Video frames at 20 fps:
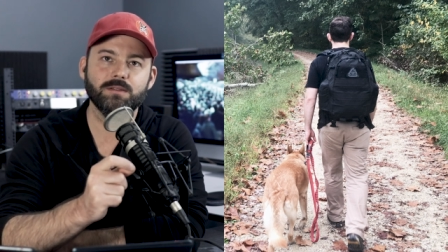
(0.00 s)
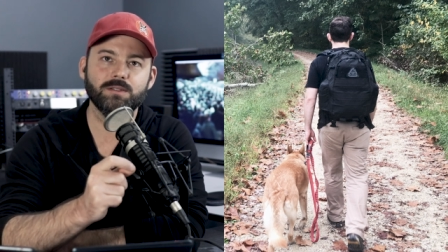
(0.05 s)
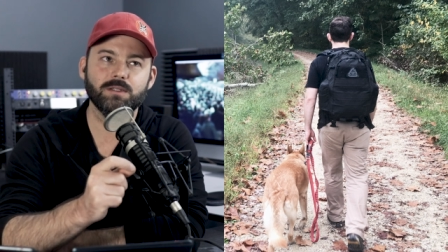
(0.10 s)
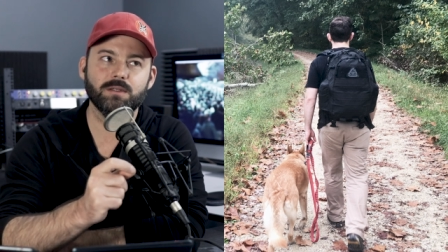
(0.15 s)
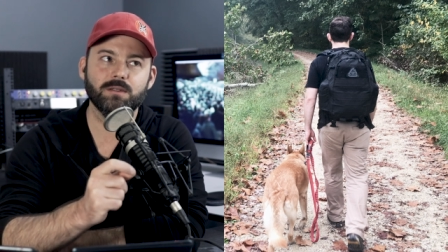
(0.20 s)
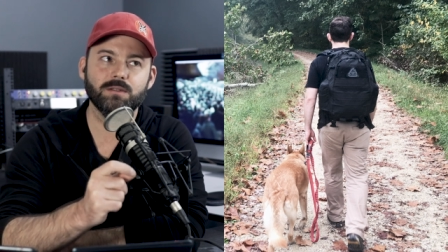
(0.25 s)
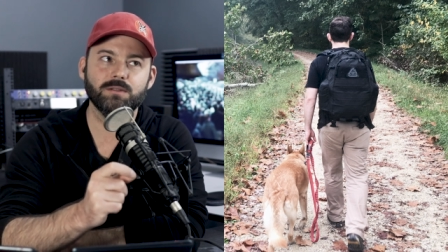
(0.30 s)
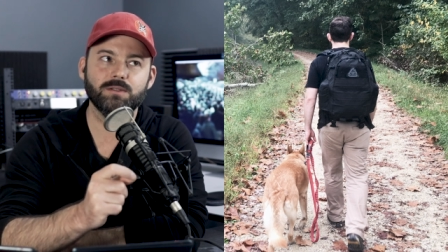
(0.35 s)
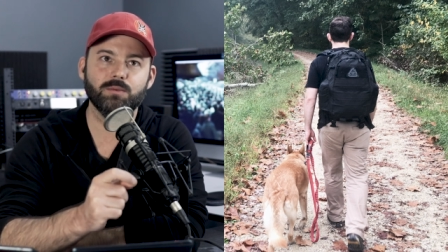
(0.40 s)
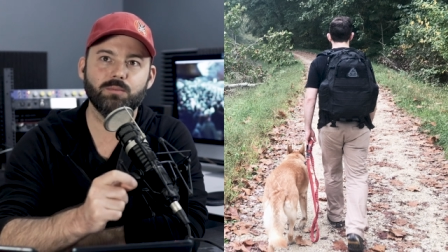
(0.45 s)

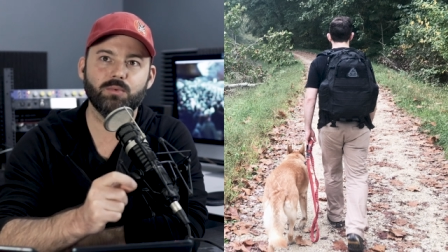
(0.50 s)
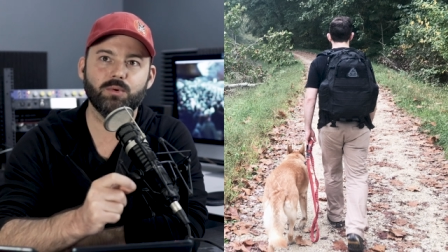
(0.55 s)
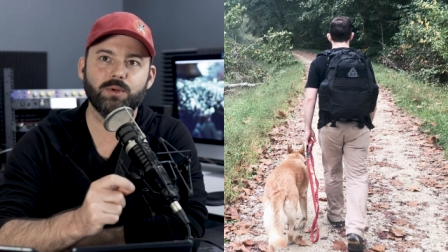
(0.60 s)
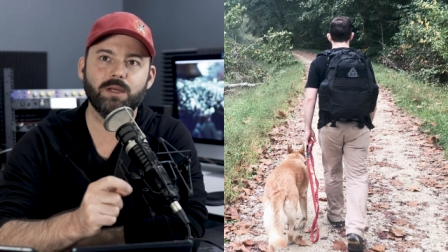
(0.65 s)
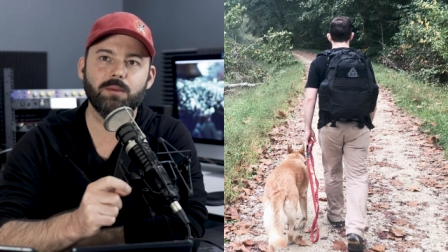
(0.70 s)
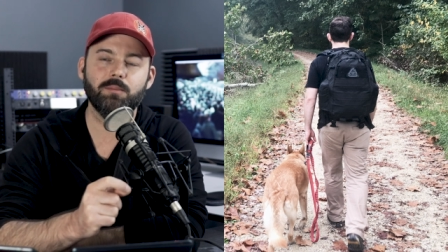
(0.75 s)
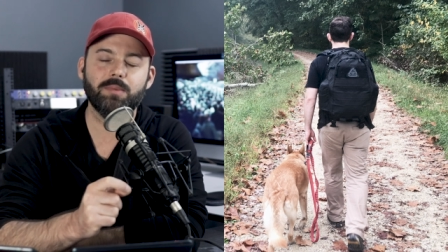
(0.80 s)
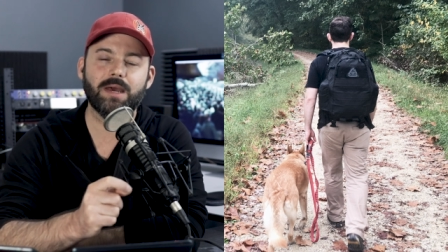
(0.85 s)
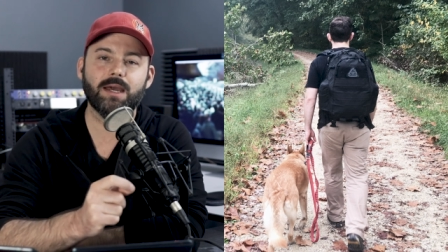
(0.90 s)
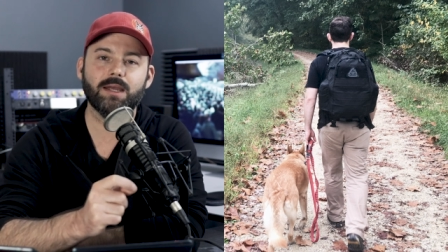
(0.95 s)
to to bring
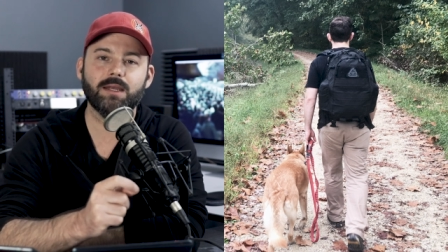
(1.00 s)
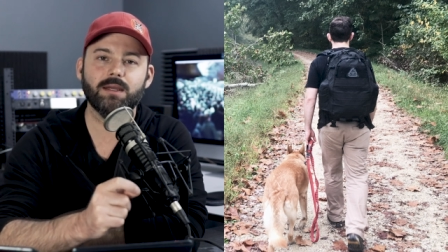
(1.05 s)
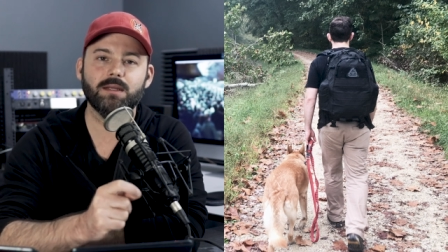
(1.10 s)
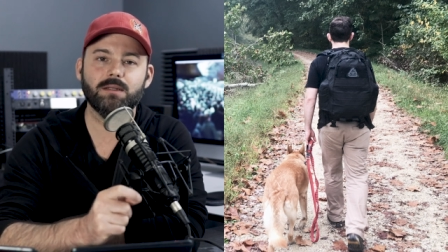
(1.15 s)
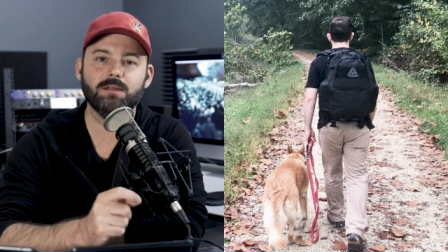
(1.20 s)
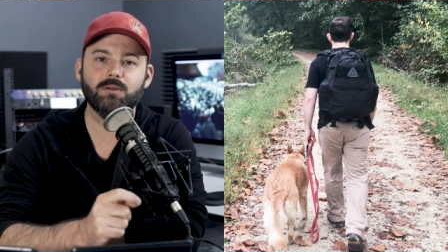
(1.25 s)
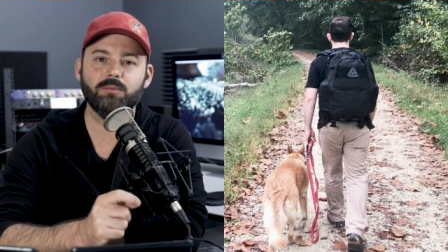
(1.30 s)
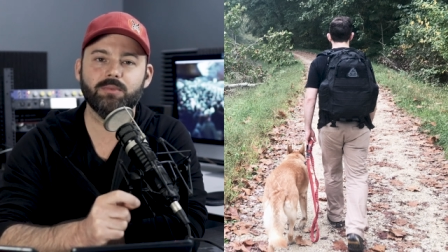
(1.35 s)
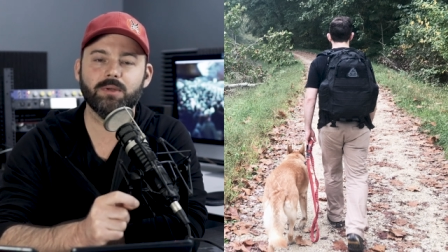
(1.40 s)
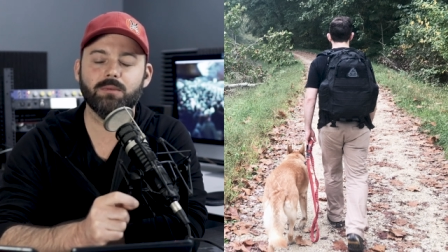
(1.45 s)
it back in a
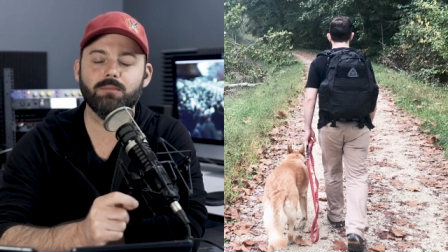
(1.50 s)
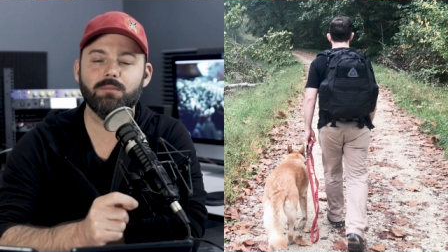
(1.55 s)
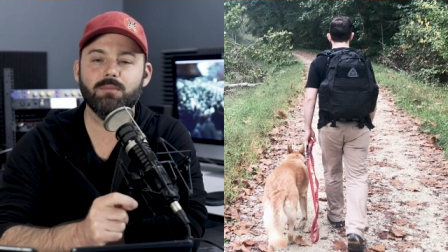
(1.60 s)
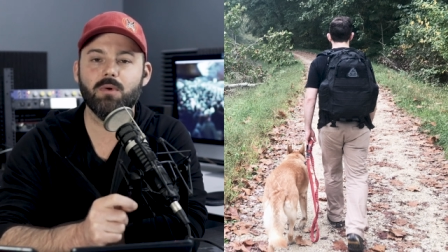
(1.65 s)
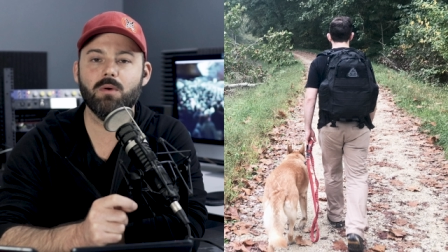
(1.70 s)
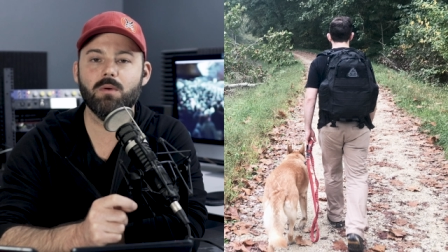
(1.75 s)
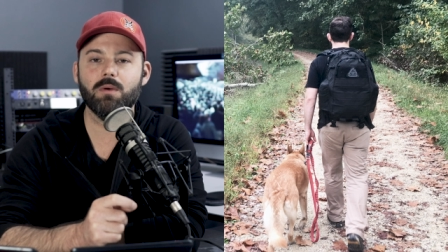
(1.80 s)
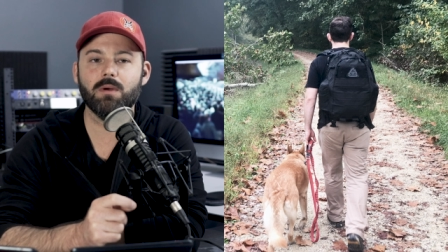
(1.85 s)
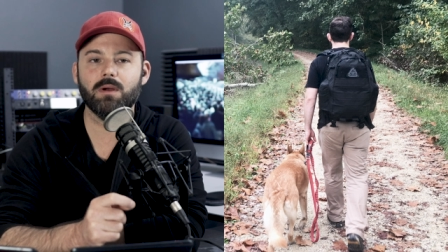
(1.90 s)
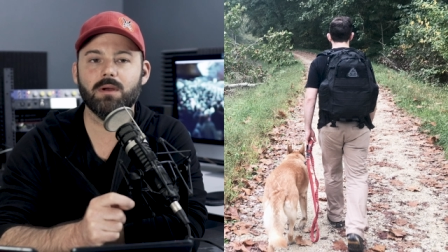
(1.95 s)
little bit
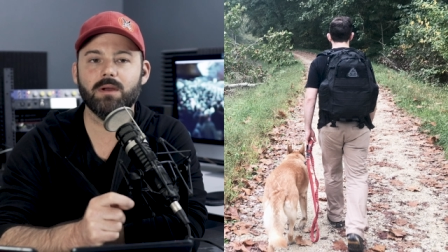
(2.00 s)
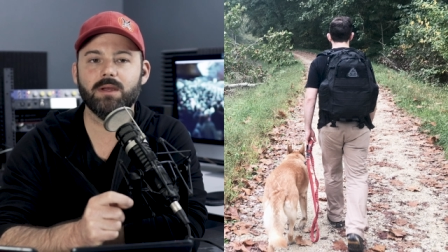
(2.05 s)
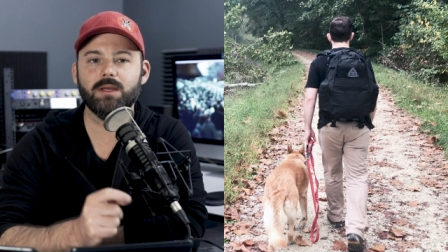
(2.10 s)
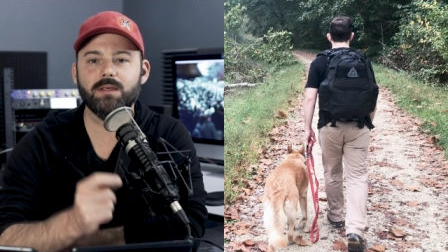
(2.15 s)
more